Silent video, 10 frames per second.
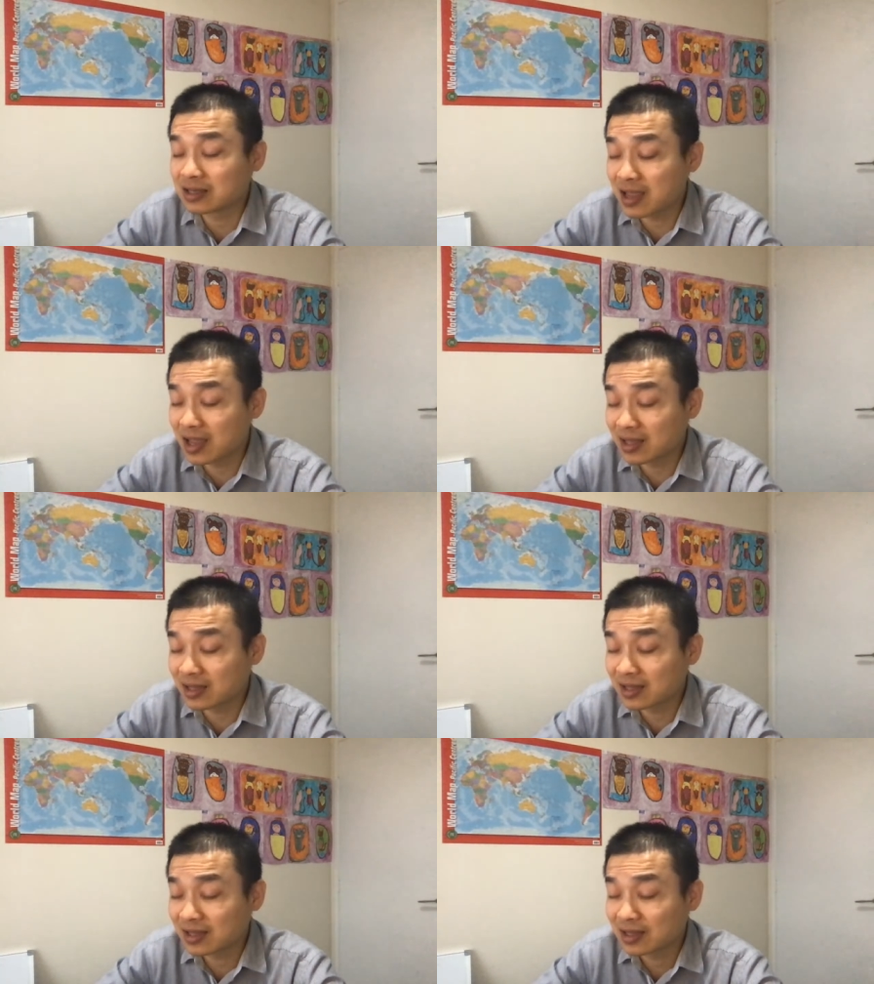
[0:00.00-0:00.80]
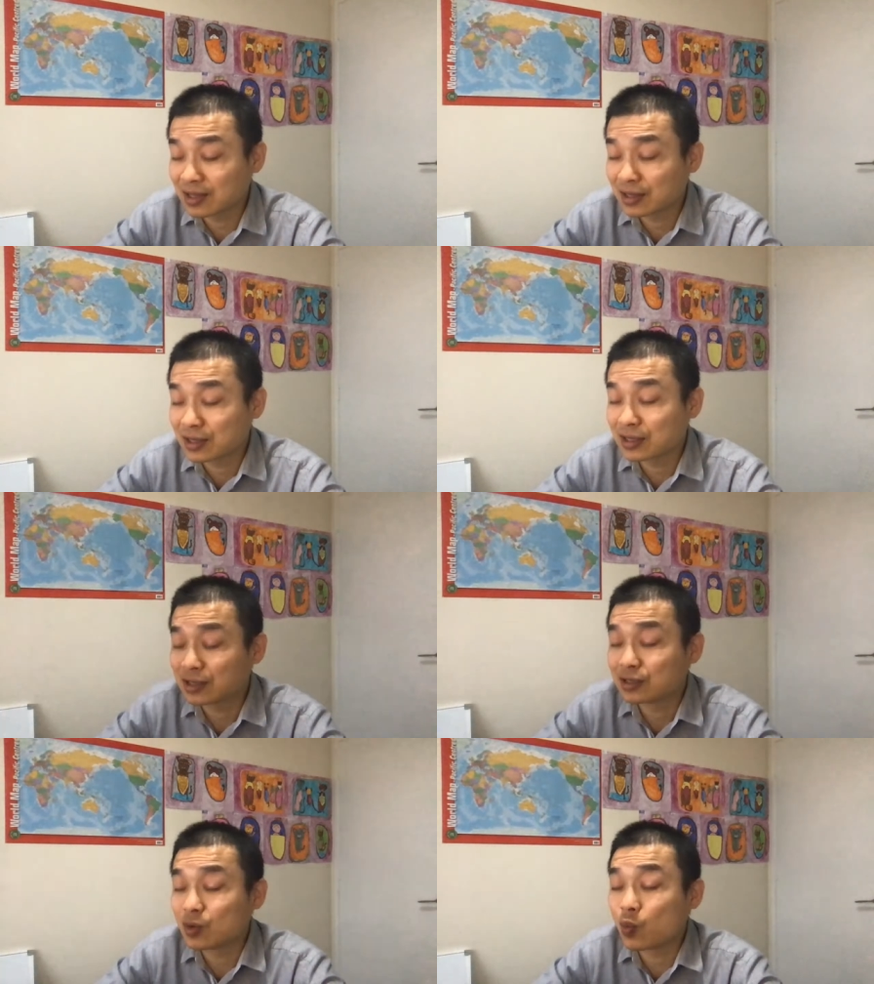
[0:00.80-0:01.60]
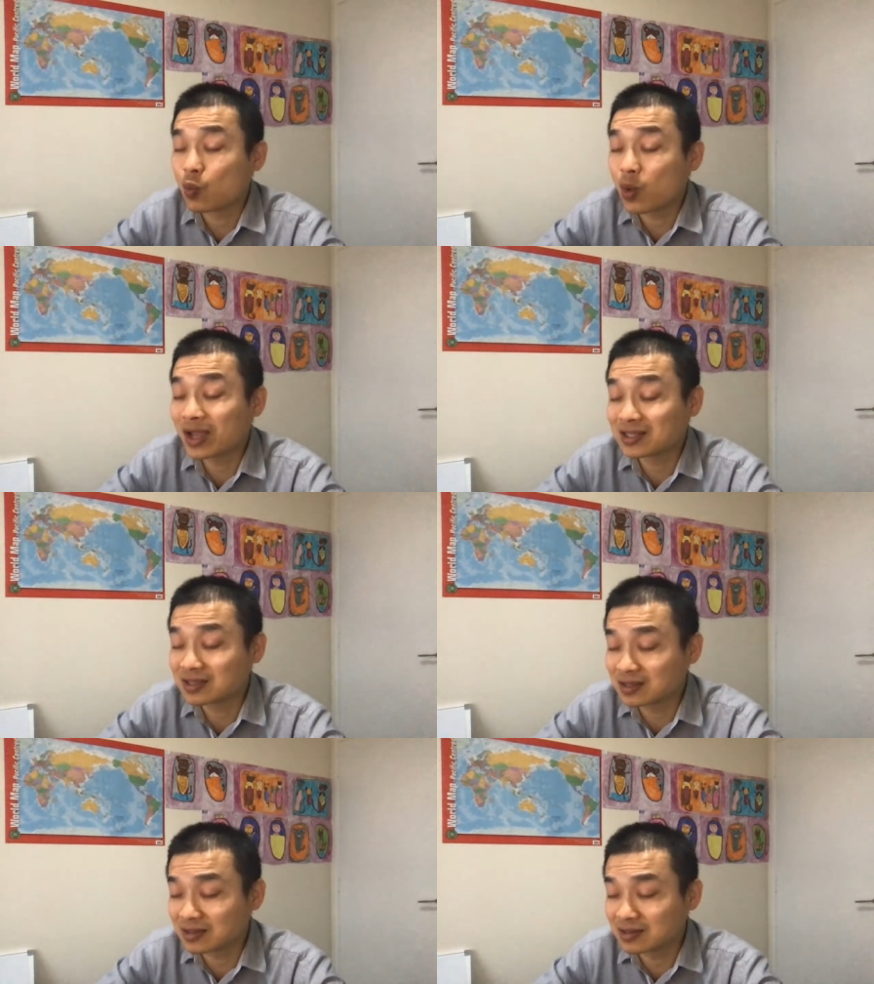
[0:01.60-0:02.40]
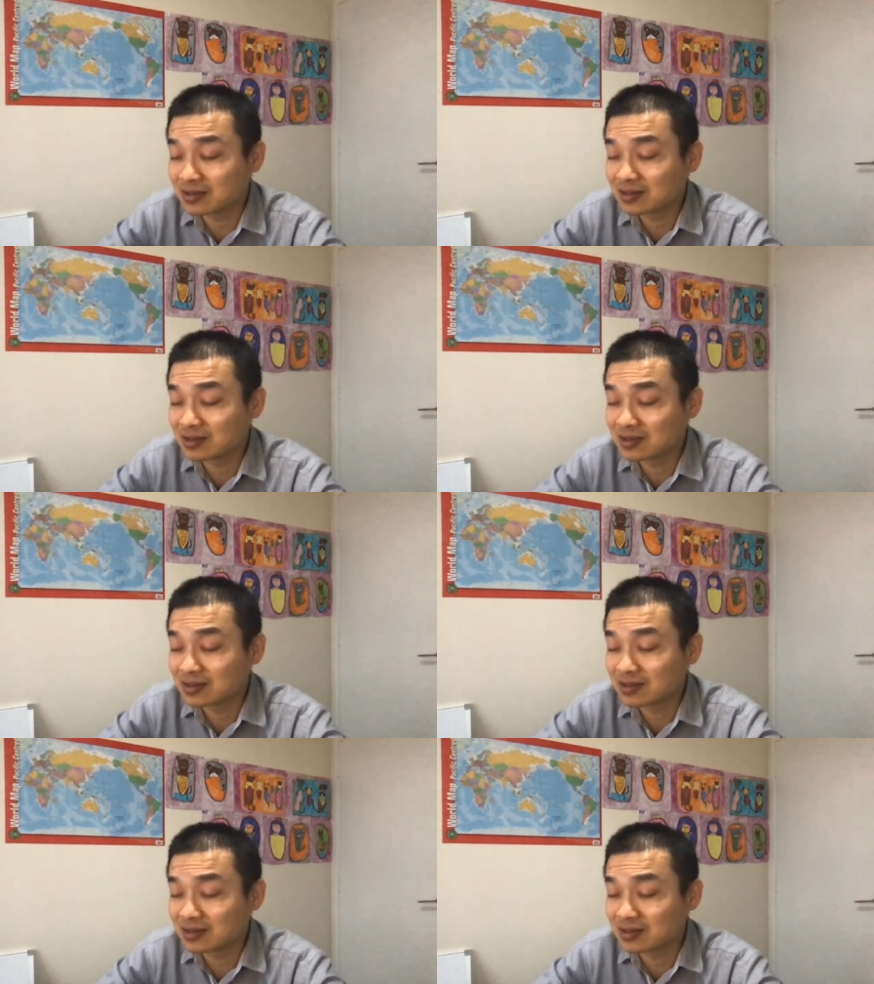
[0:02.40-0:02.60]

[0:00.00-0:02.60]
than the Western